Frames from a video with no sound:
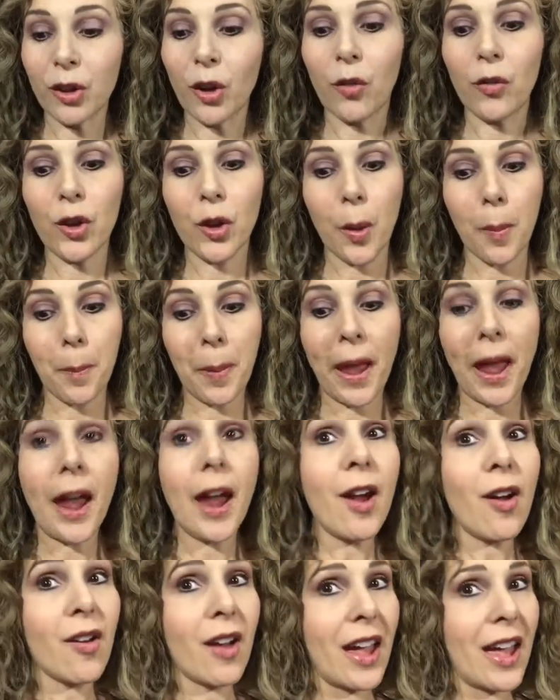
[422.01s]
So if you
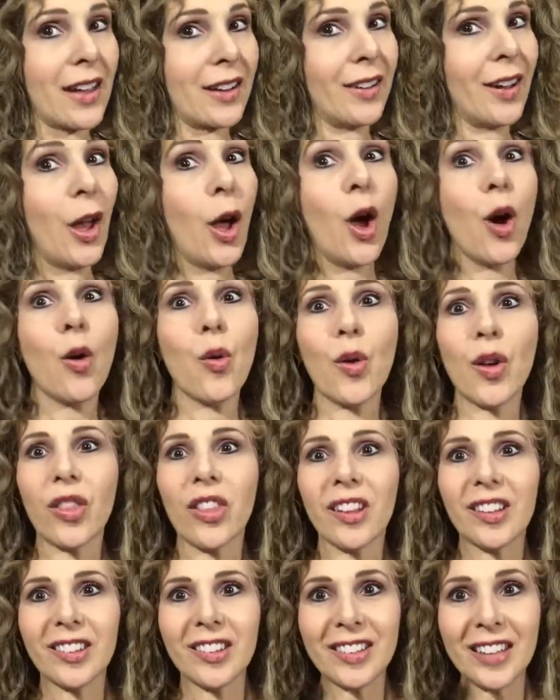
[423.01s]
pair it with
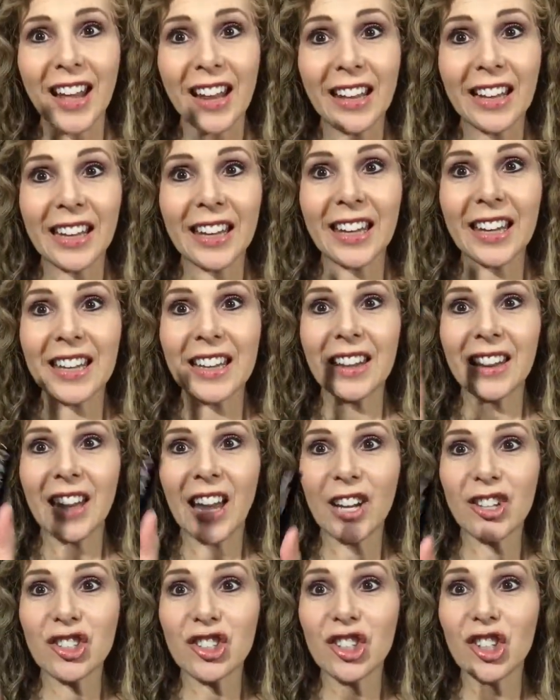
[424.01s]
this delicate,
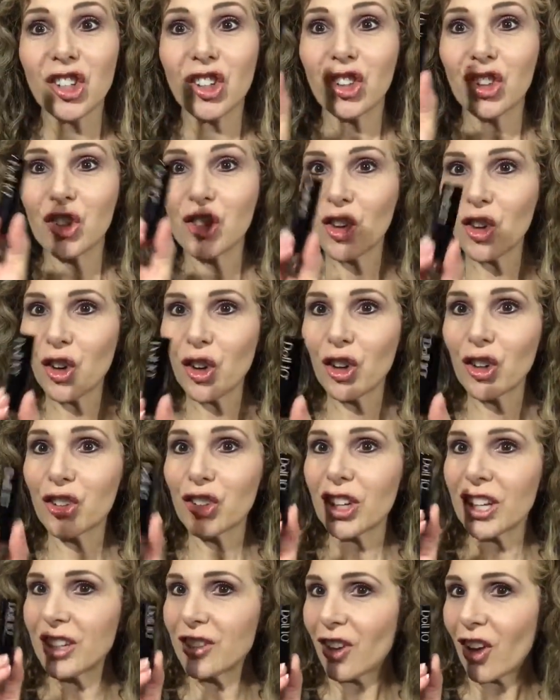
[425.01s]
luscious,
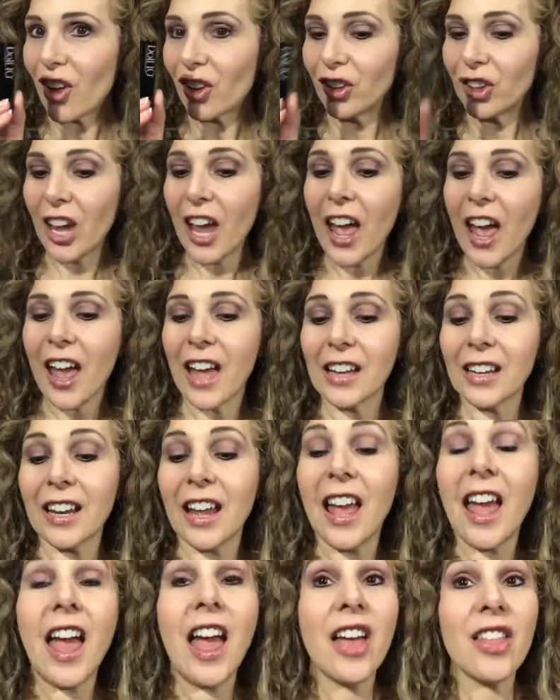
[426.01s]
nourishing Doll ten,